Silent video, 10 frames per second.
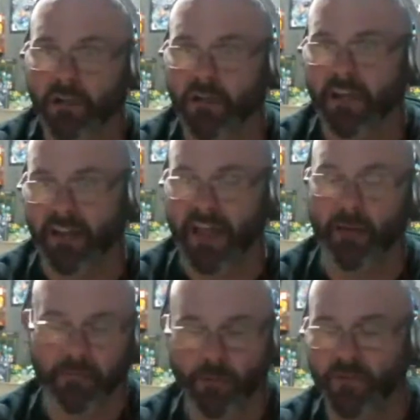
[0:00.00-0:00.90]
And that'll be
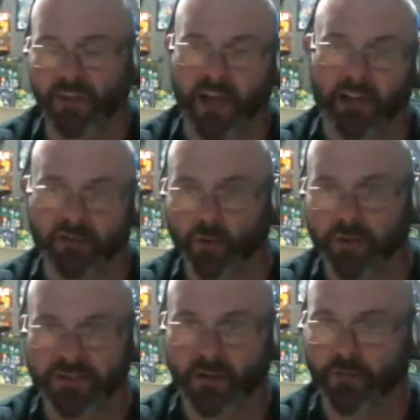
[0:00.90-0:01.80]
movie line toys.
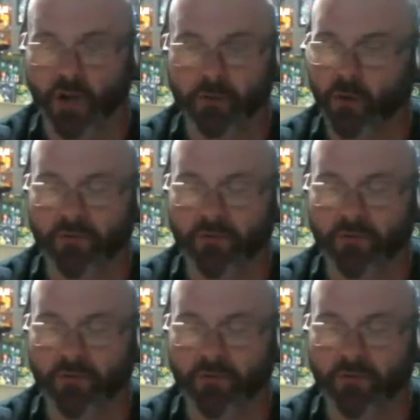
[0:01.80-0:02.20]
So no more